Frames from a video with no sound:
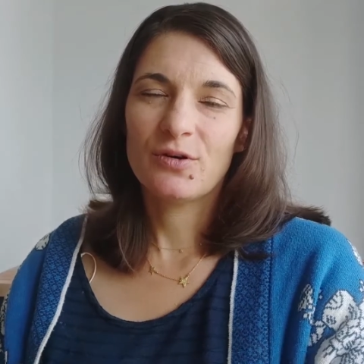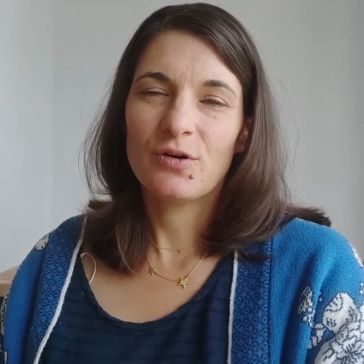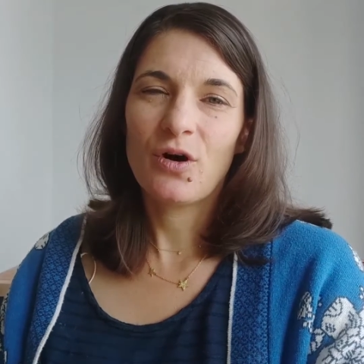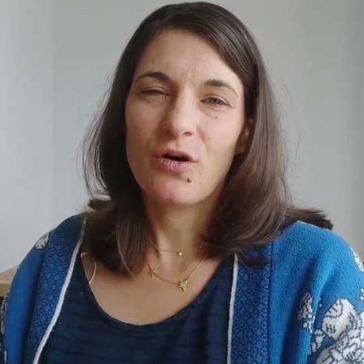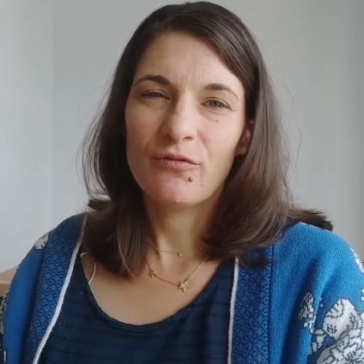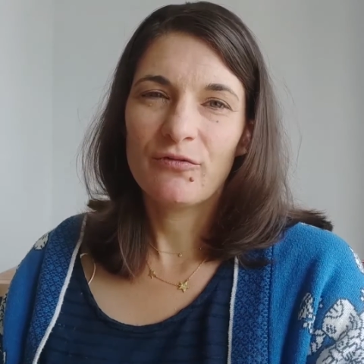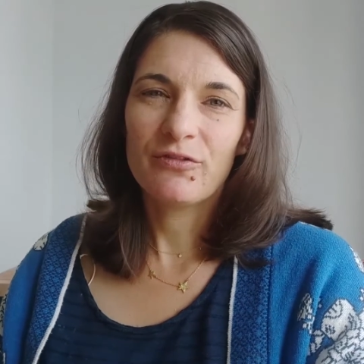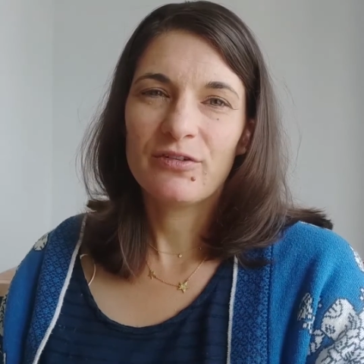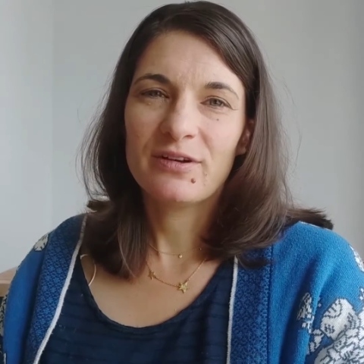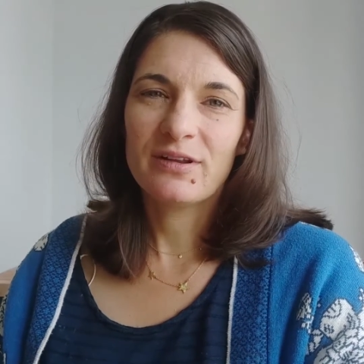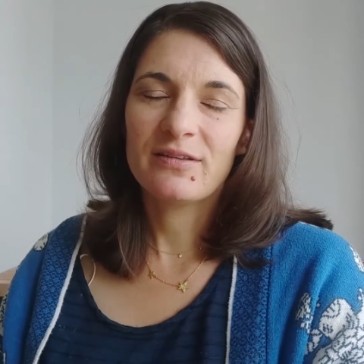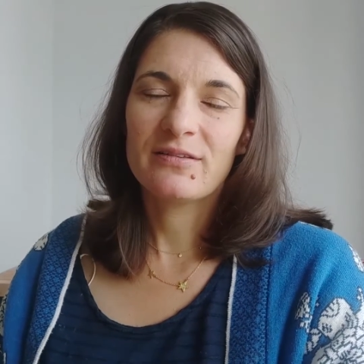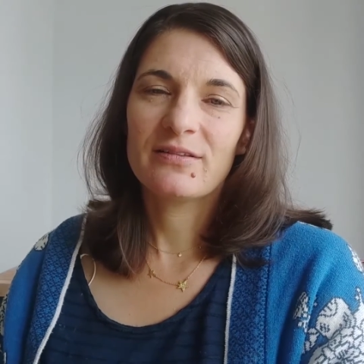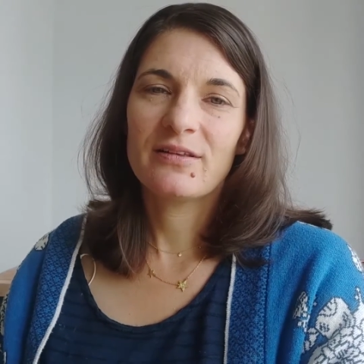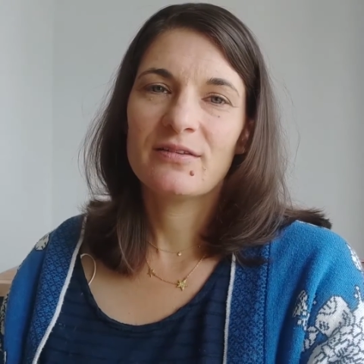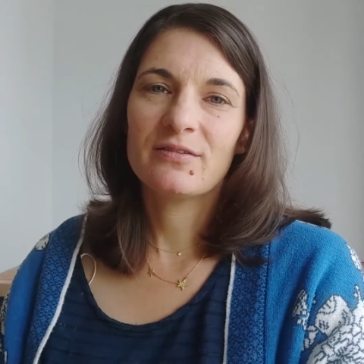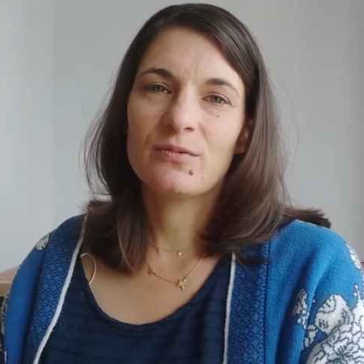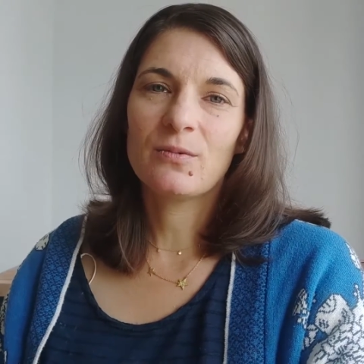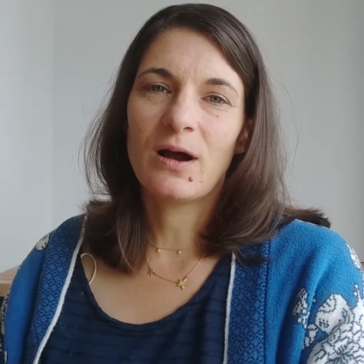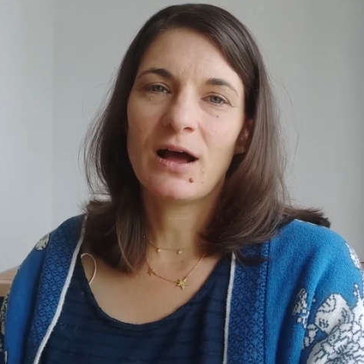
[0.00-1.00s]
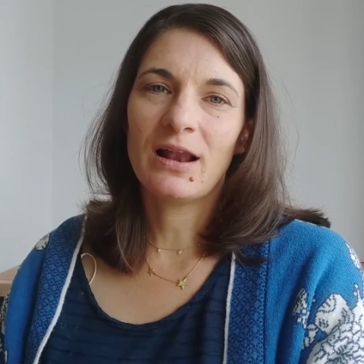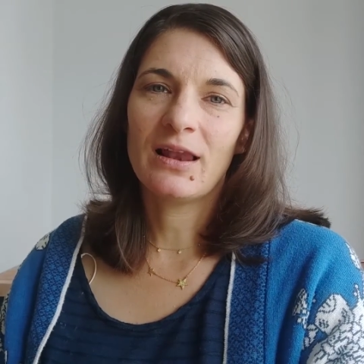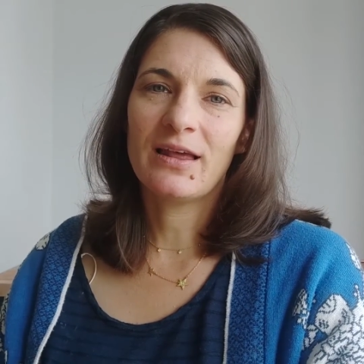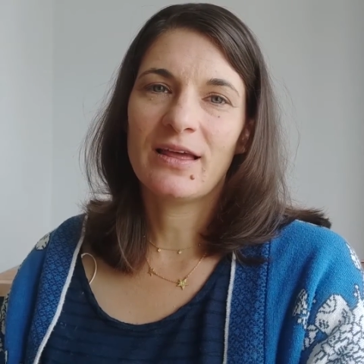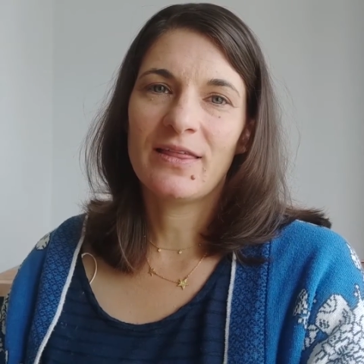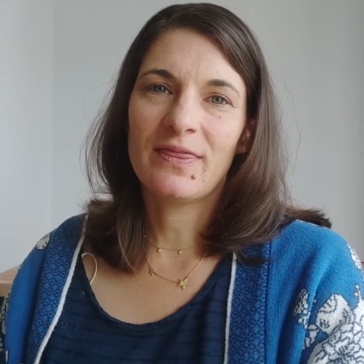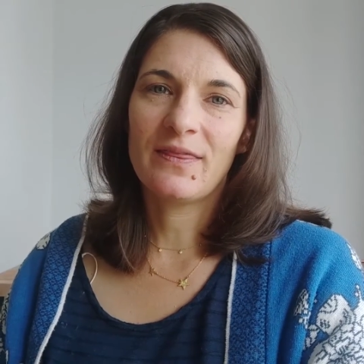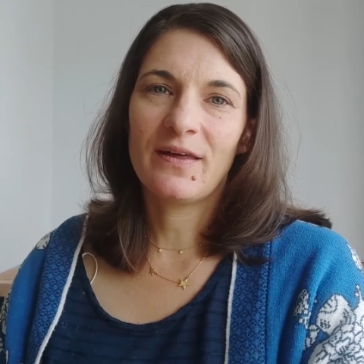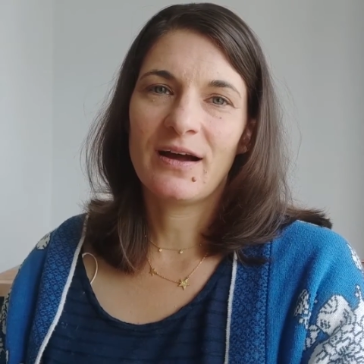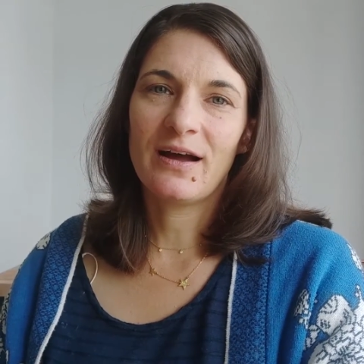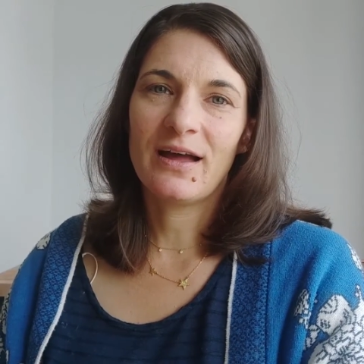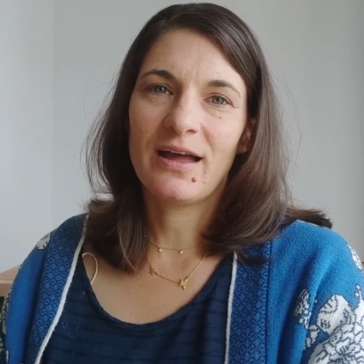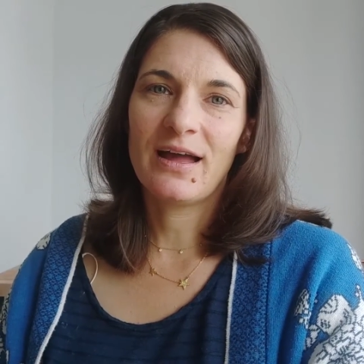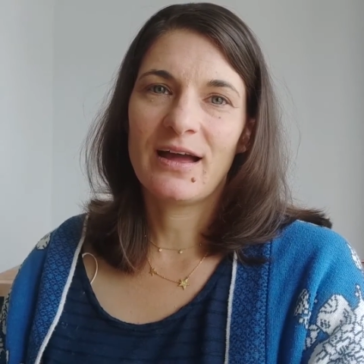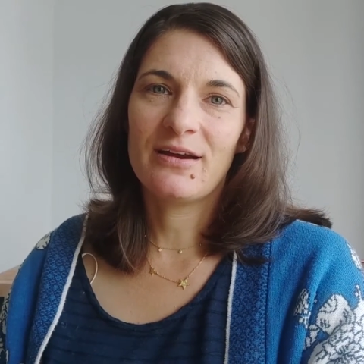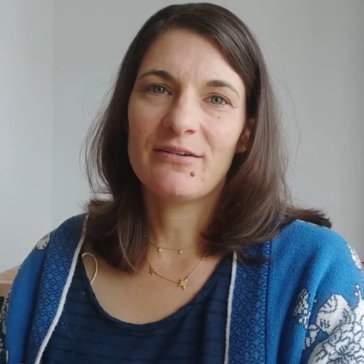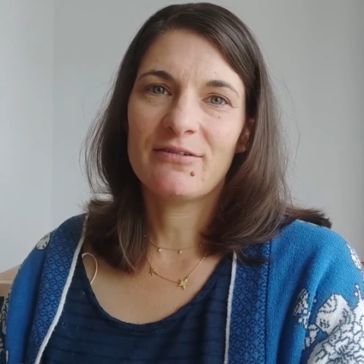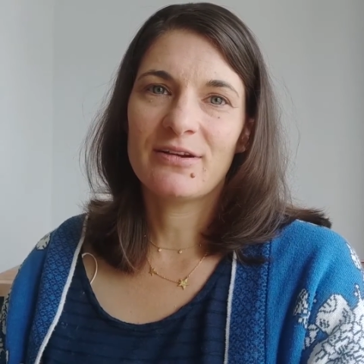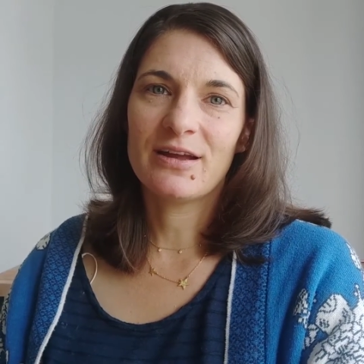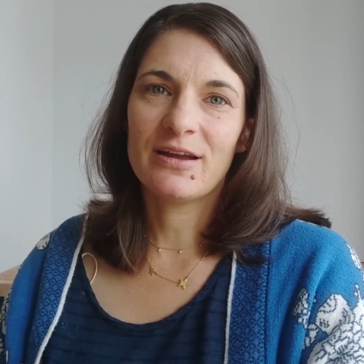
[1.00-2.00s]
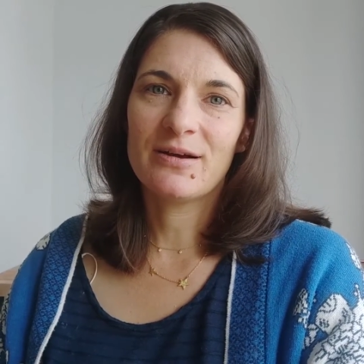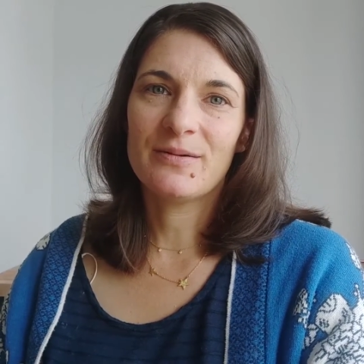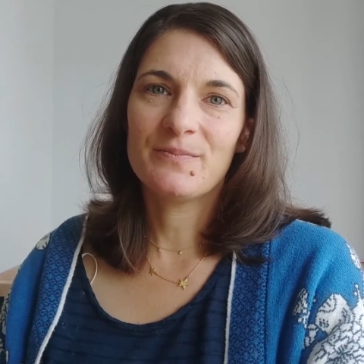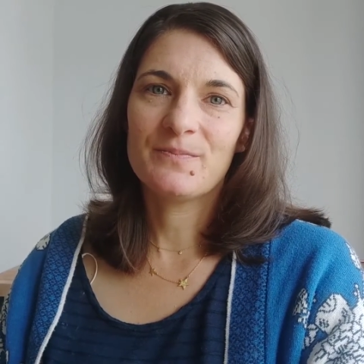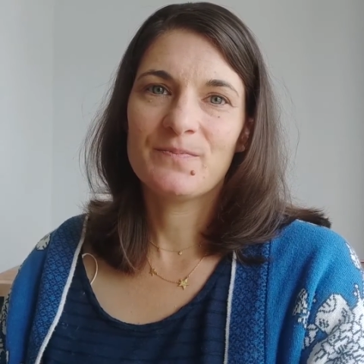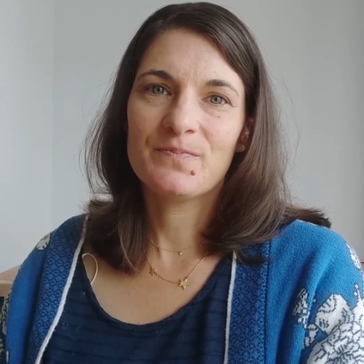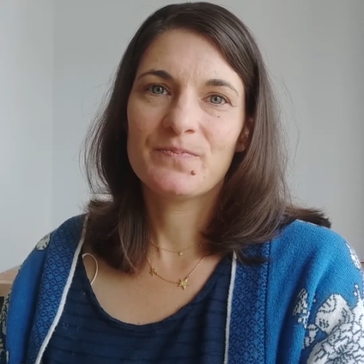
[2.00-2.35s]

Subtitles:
confidence as well in that area.